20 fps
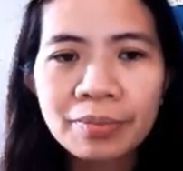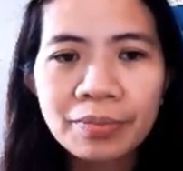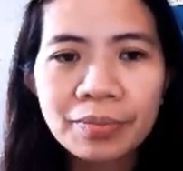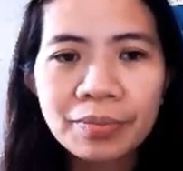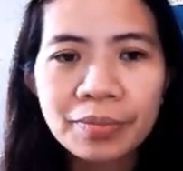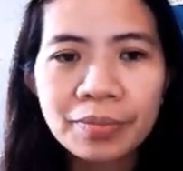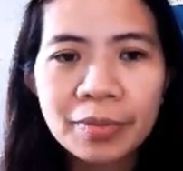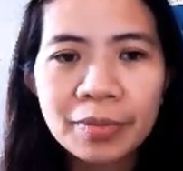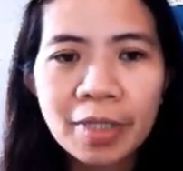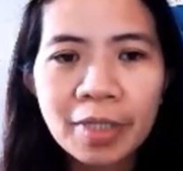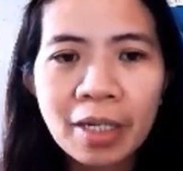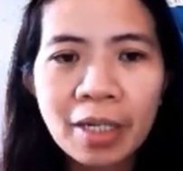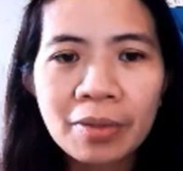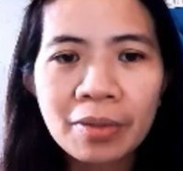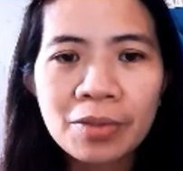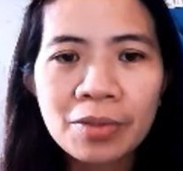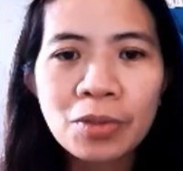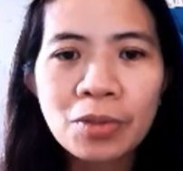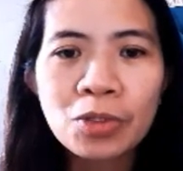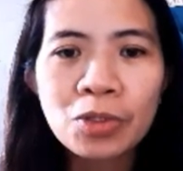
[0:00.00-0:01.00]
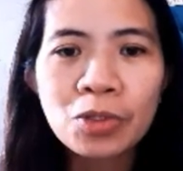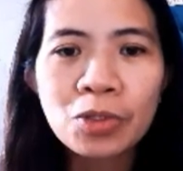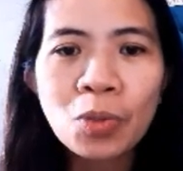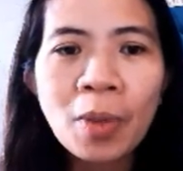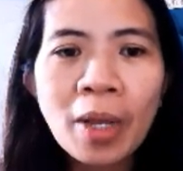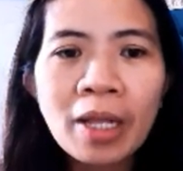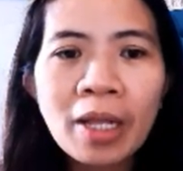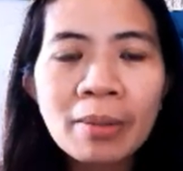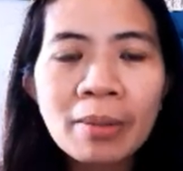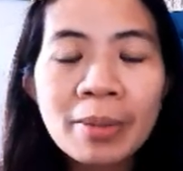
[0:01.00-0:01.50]
Now, so 12
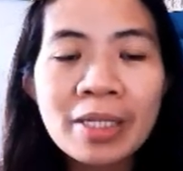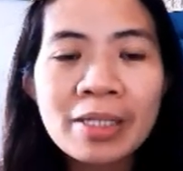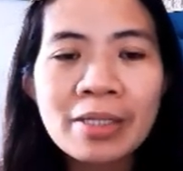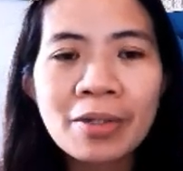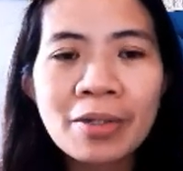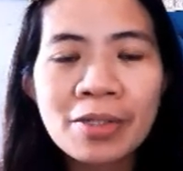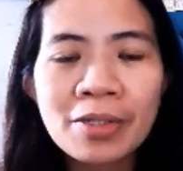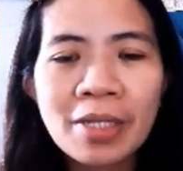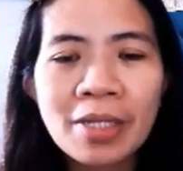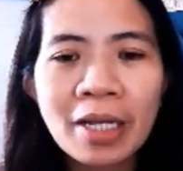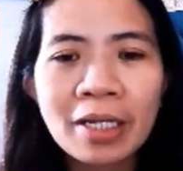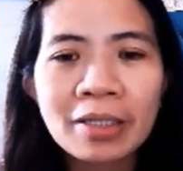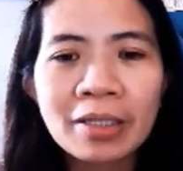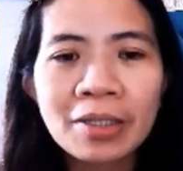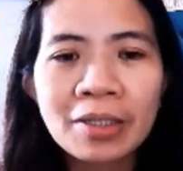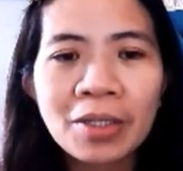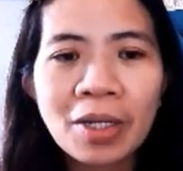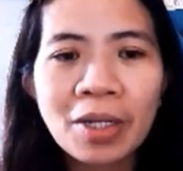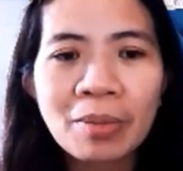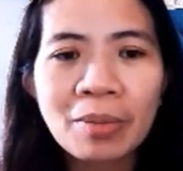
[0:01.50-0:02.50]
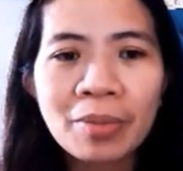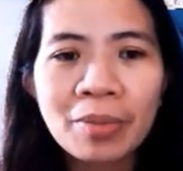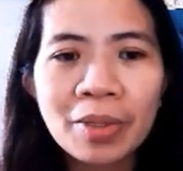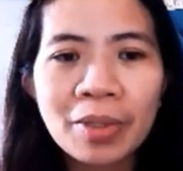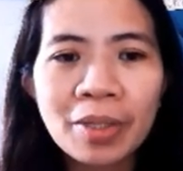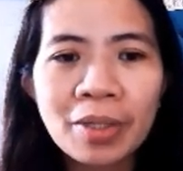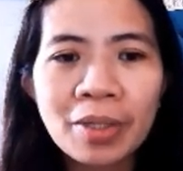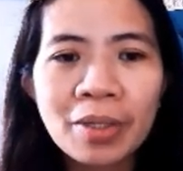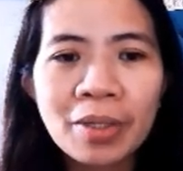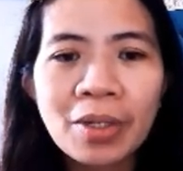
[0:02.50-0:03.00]
is our second number.
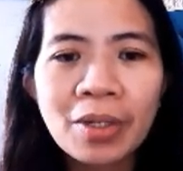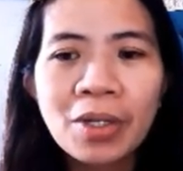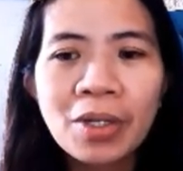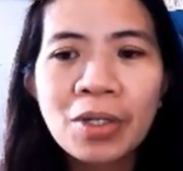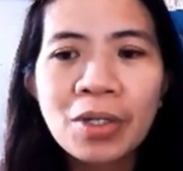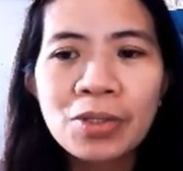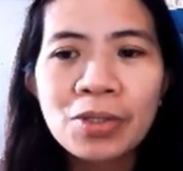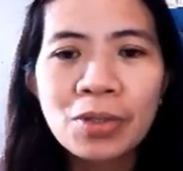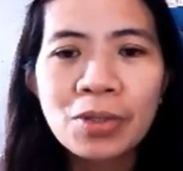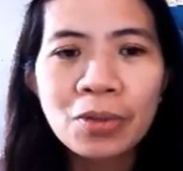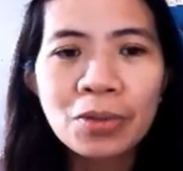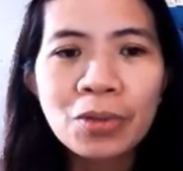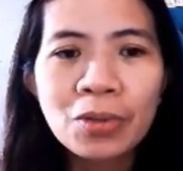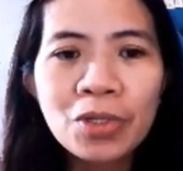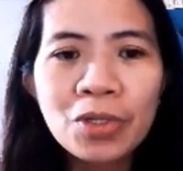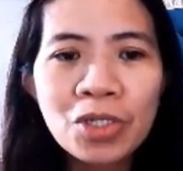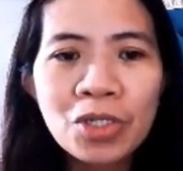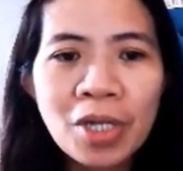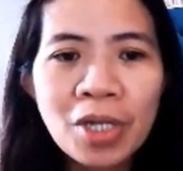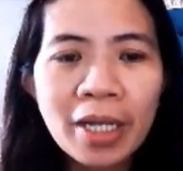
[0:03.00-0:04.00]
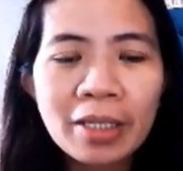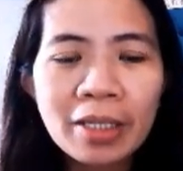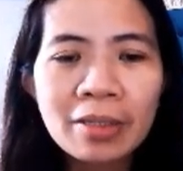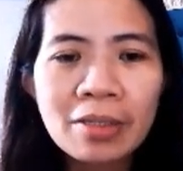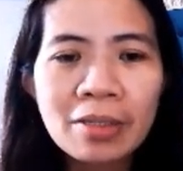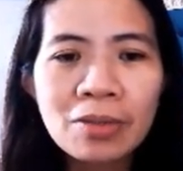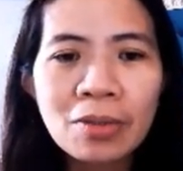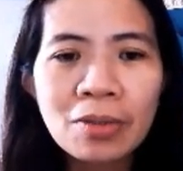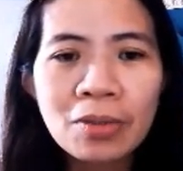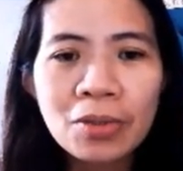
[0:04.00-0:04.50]
So to check the
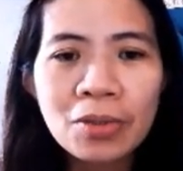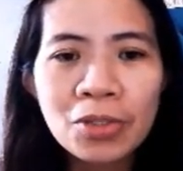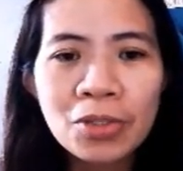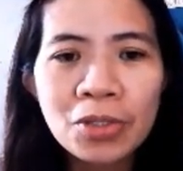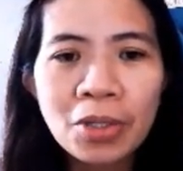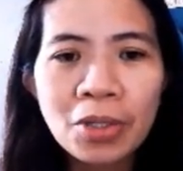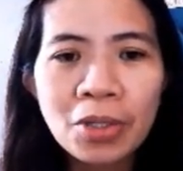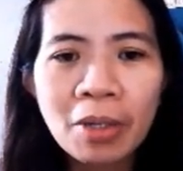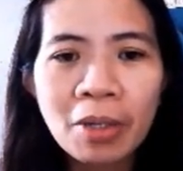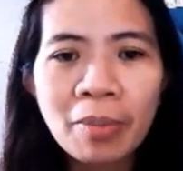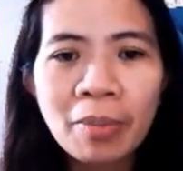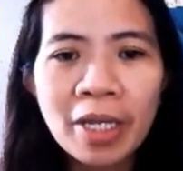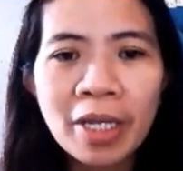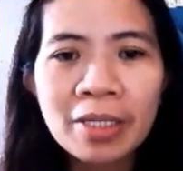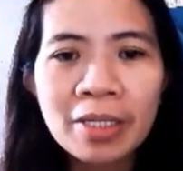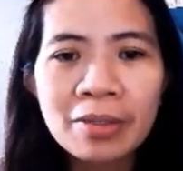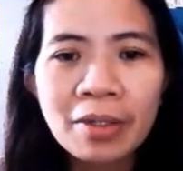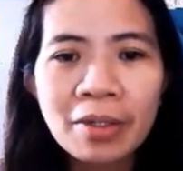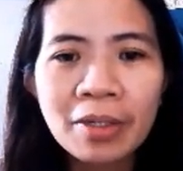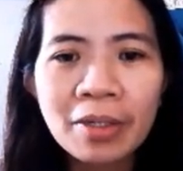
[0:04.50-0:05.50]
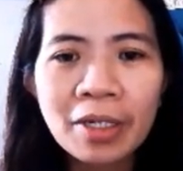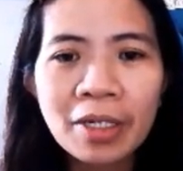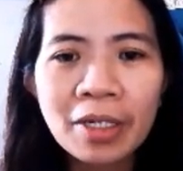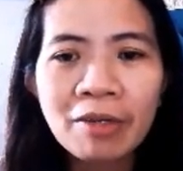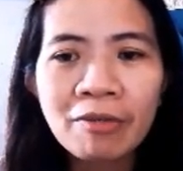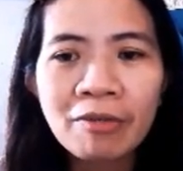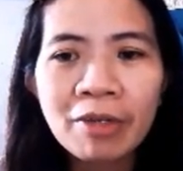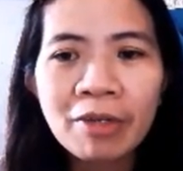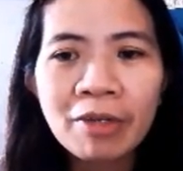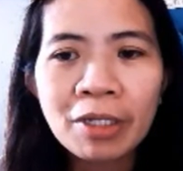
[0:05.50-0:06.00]
solution based on the given
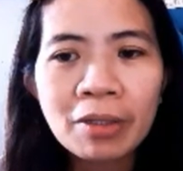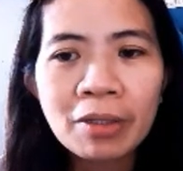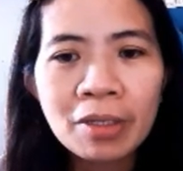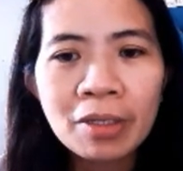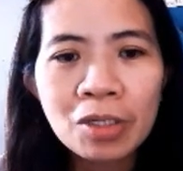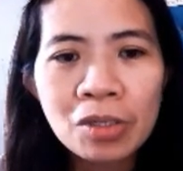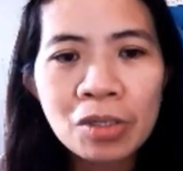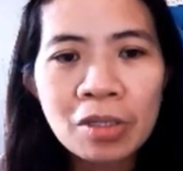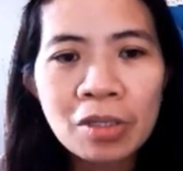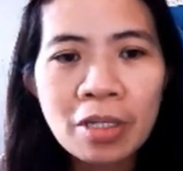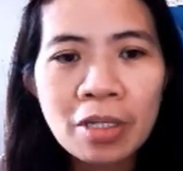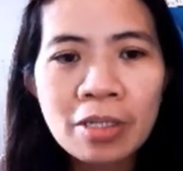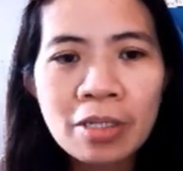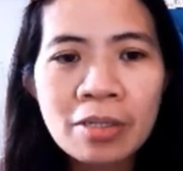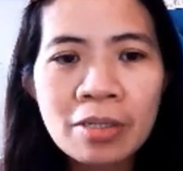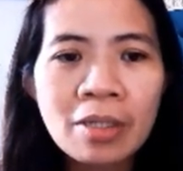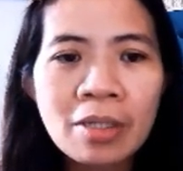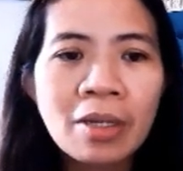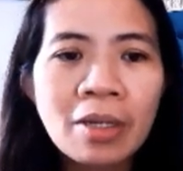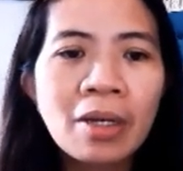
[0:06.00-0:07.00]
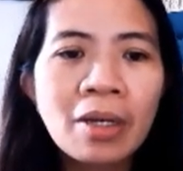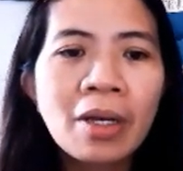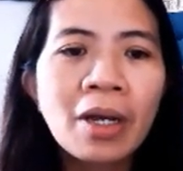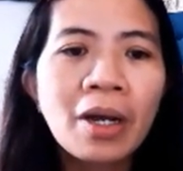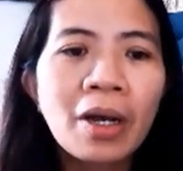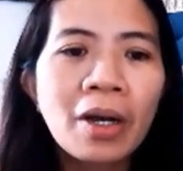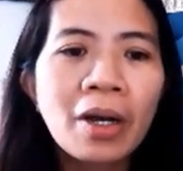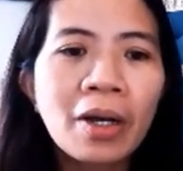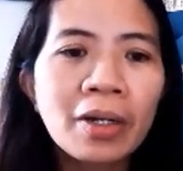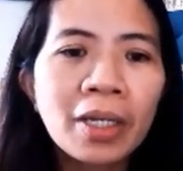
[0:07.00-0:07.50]
conditions,
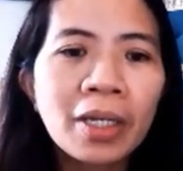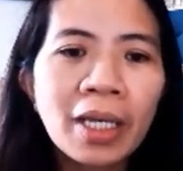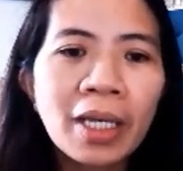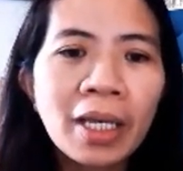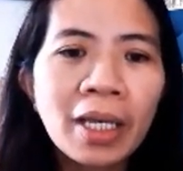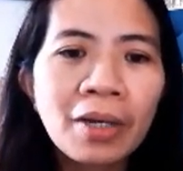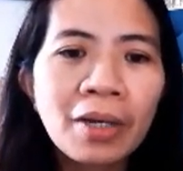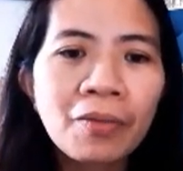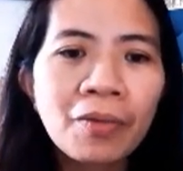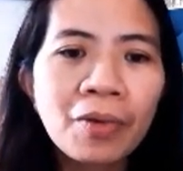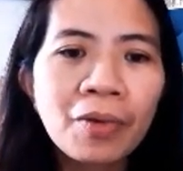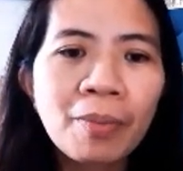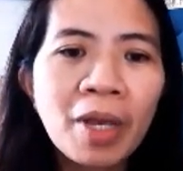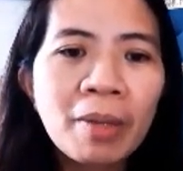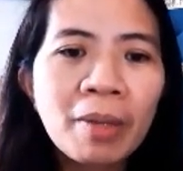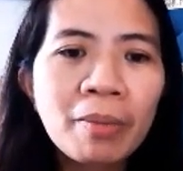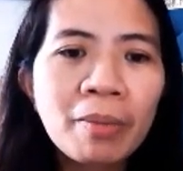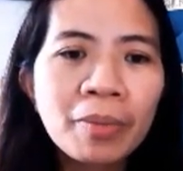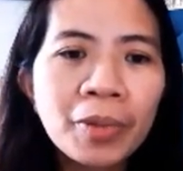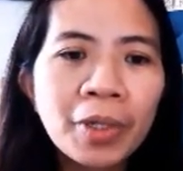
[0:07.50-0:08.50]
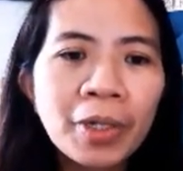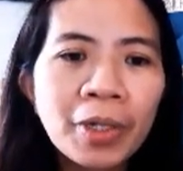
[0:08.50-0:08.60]
okay, remember,